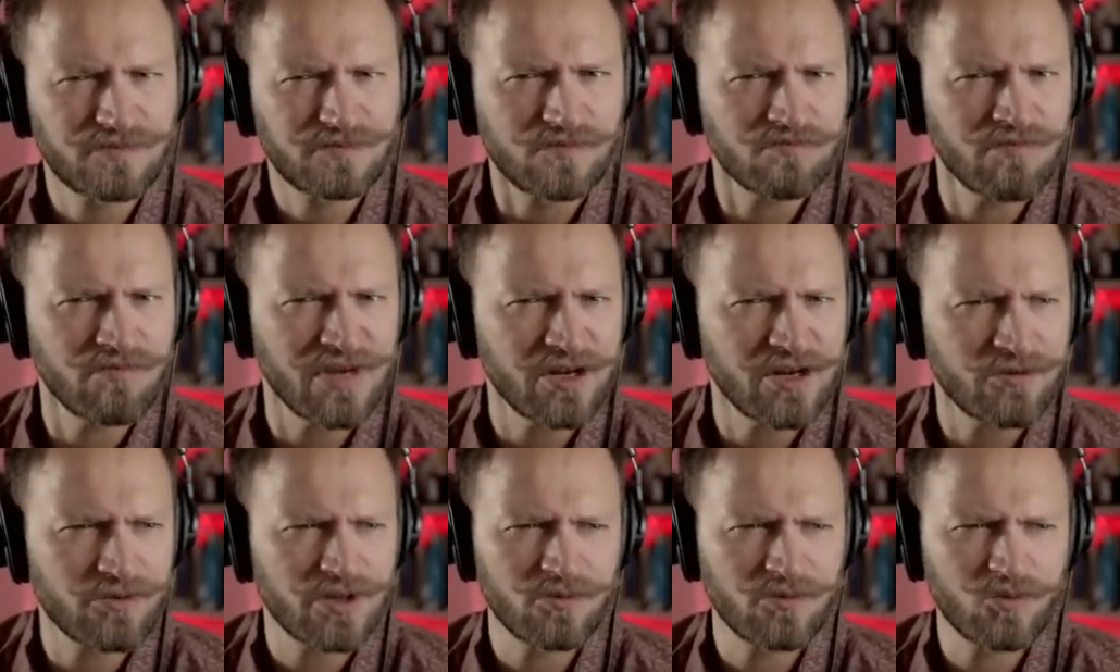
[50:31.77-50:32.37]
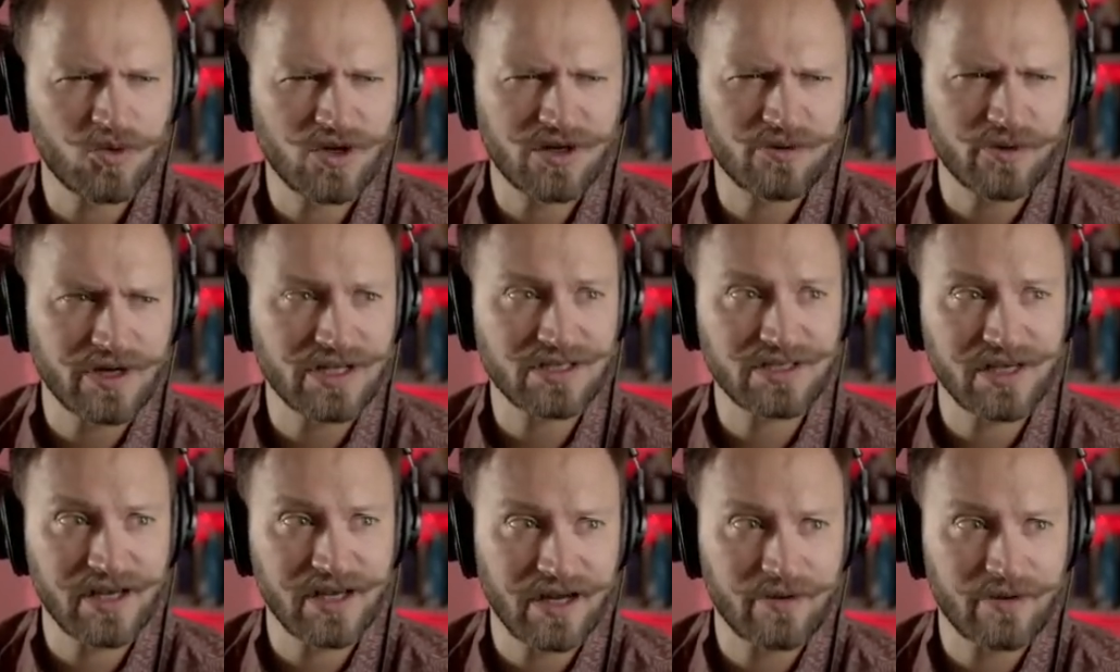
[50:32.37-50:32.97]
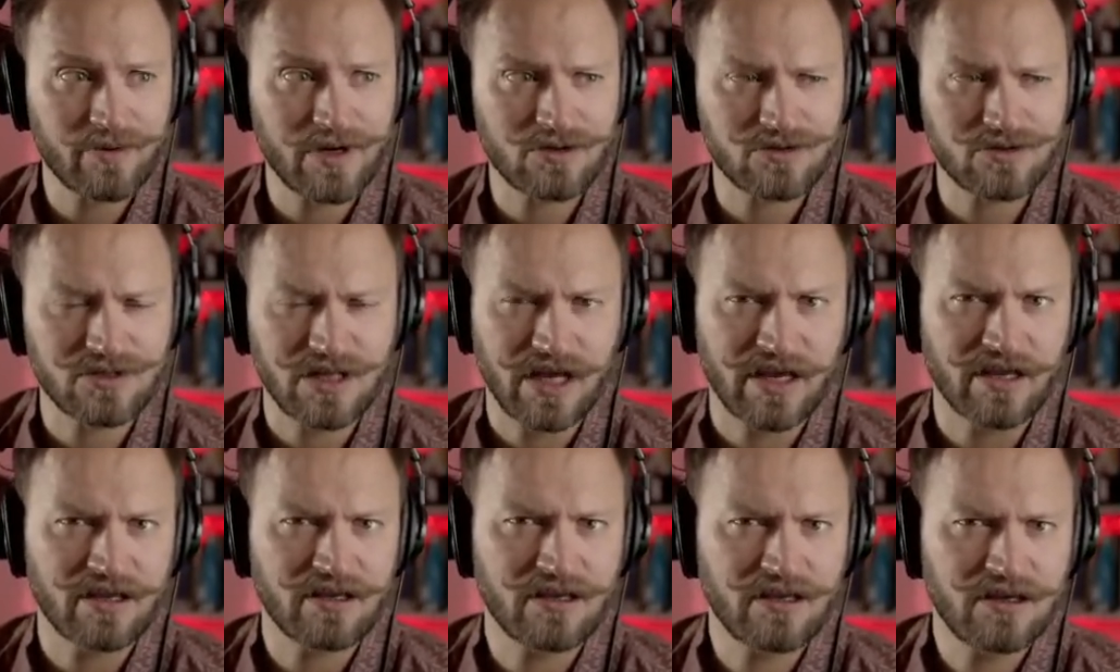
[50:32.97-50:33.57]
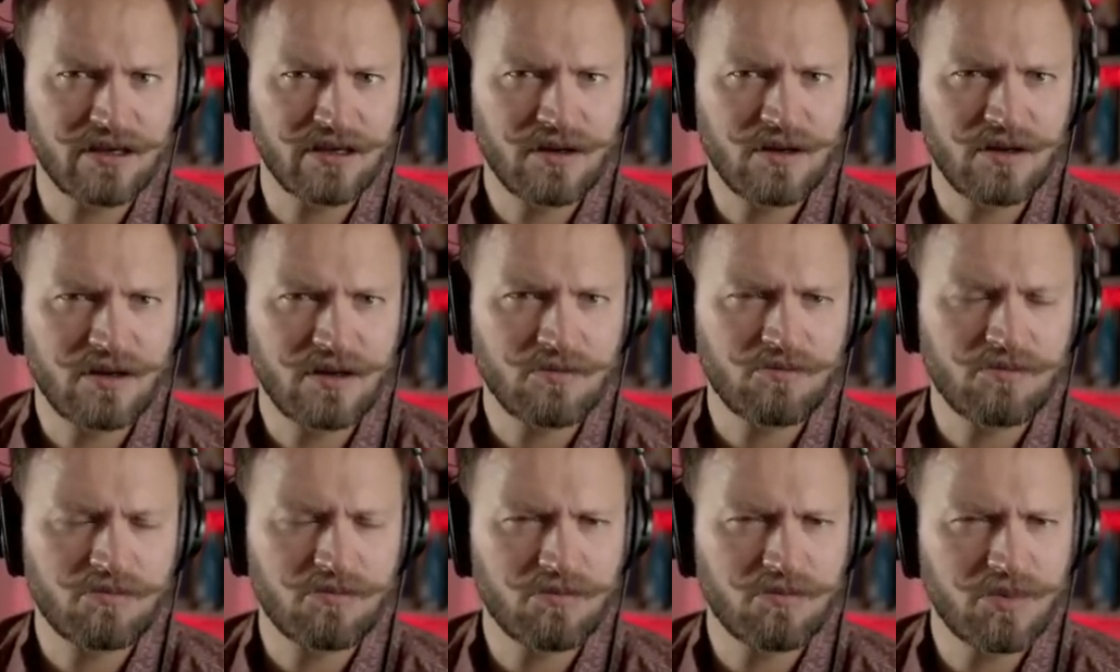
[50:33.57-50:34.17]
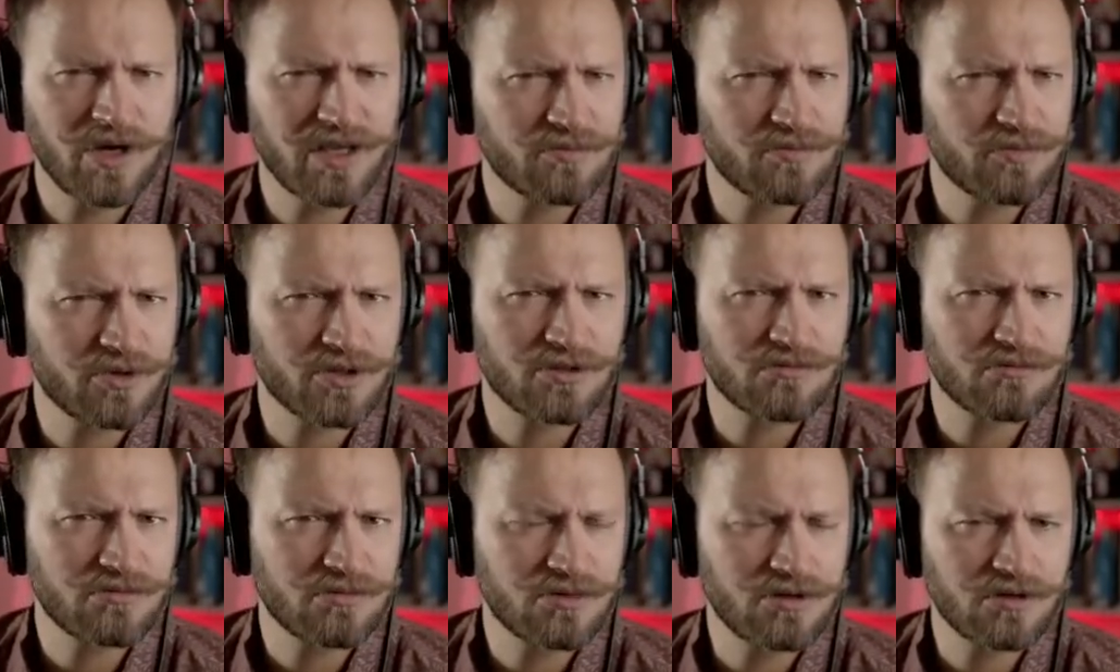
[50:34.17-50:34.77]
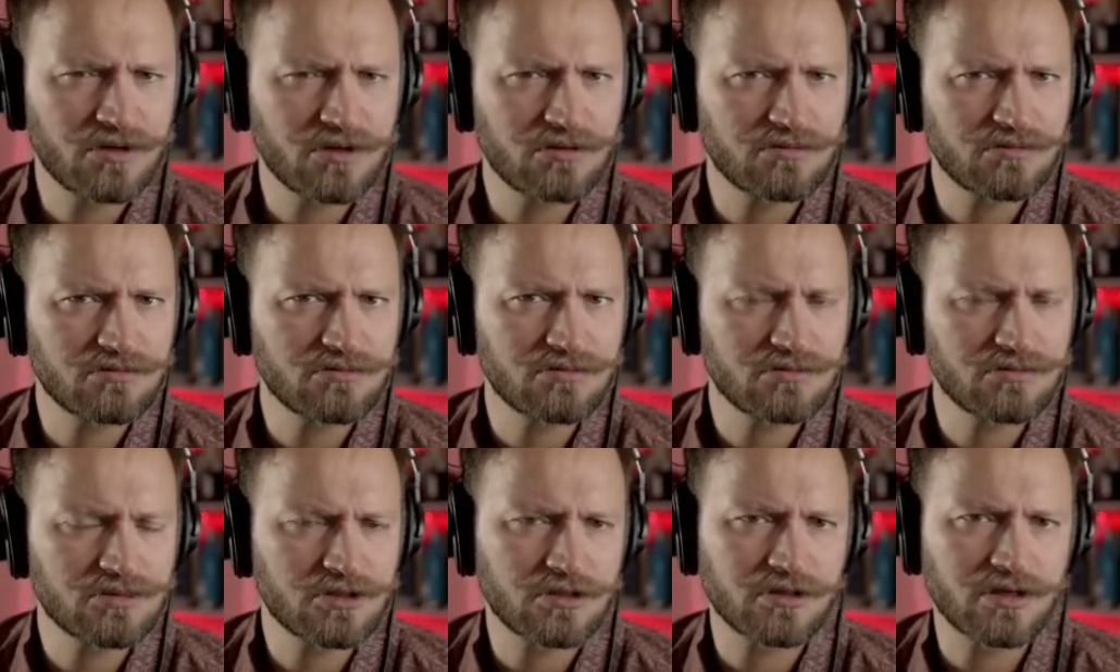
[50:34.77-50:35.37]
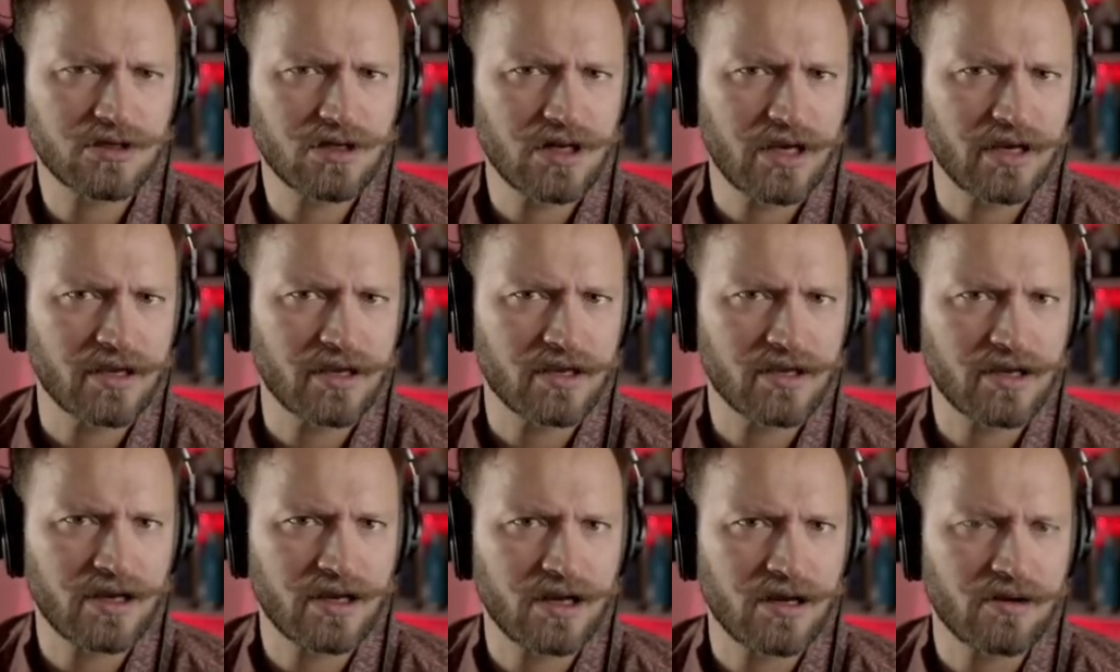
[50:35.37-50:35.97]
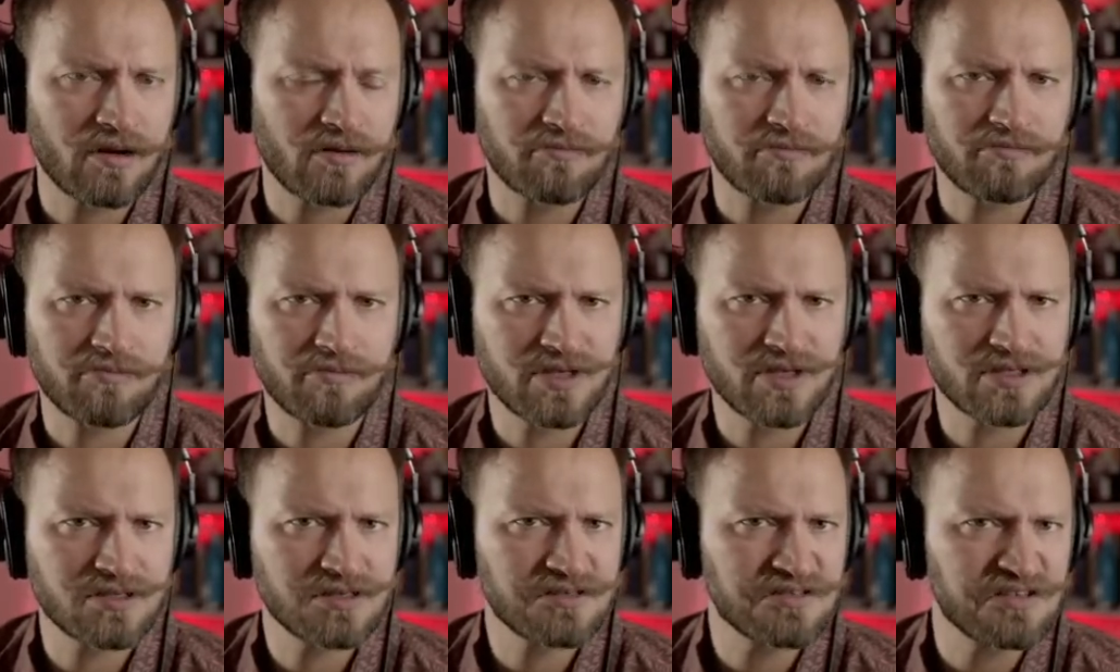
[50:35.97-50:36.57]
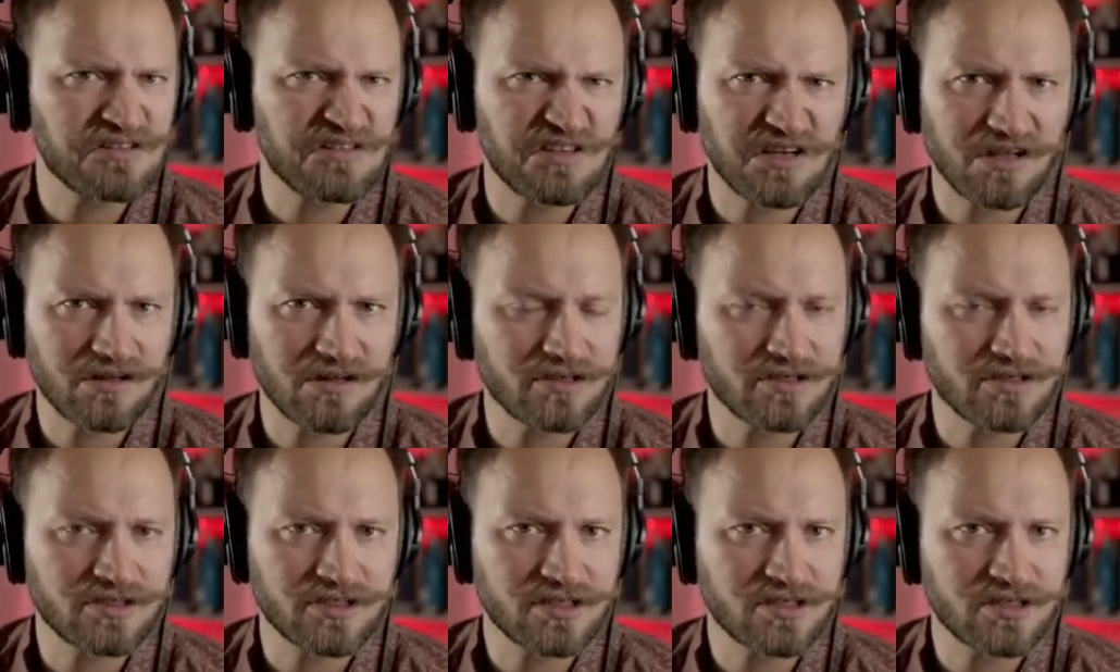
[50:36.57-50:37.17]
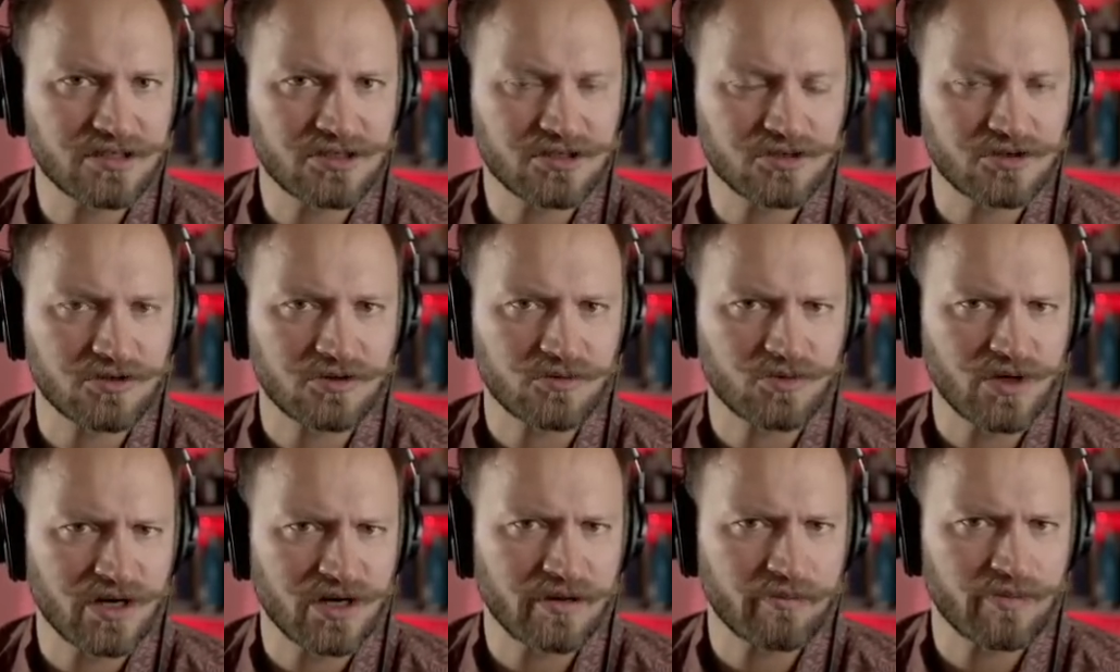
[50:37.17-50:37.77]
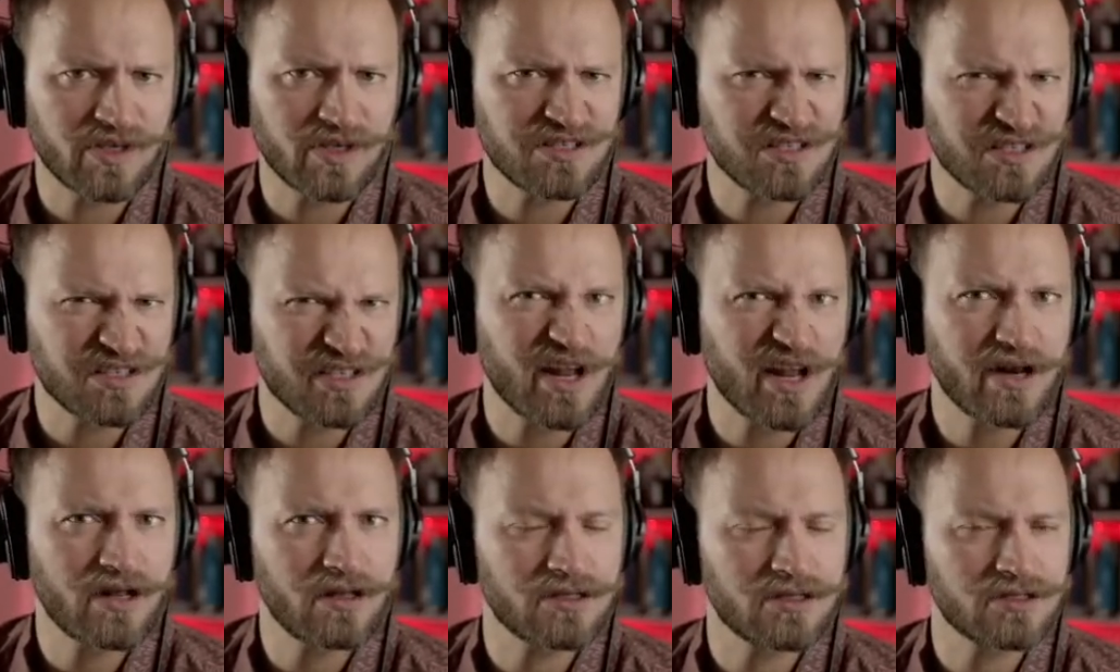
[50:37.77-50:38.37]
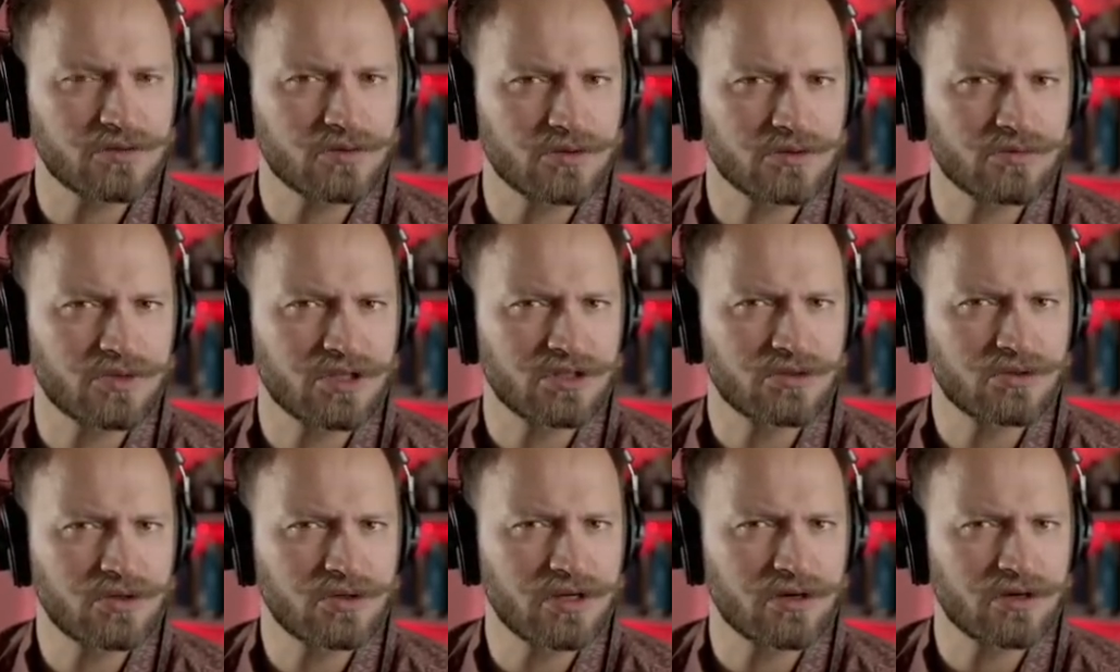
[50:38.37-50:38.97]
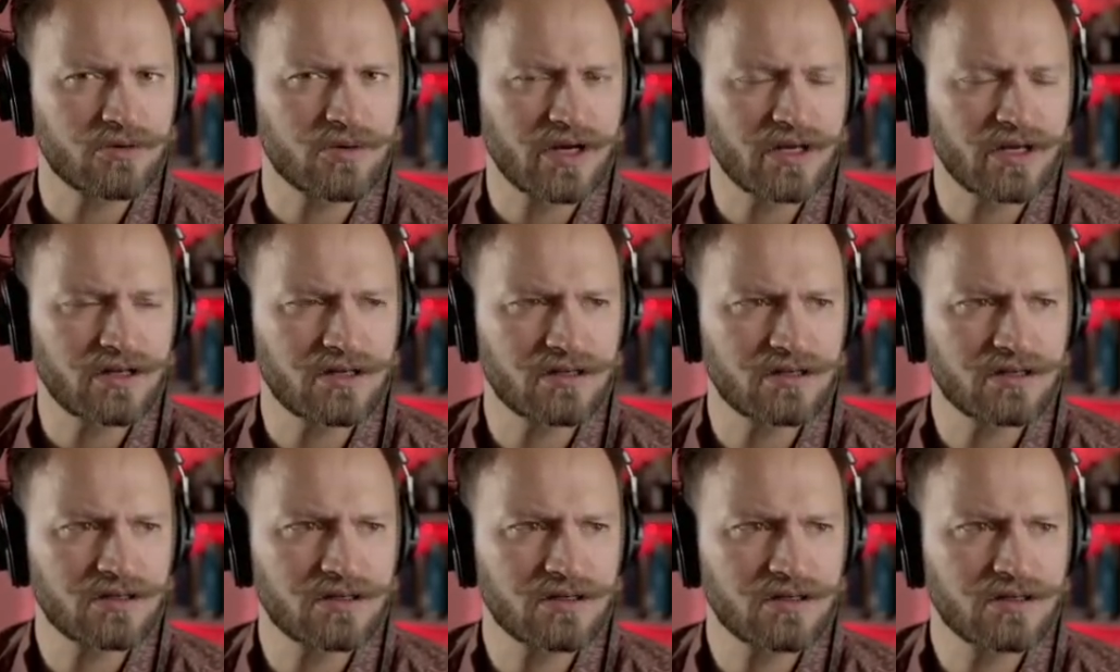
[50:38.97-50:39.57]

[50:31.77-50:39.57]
many of them were raising eyebrows, like, "Wait, but you're talking like business intelligence or what a business analyst would be doing, right?"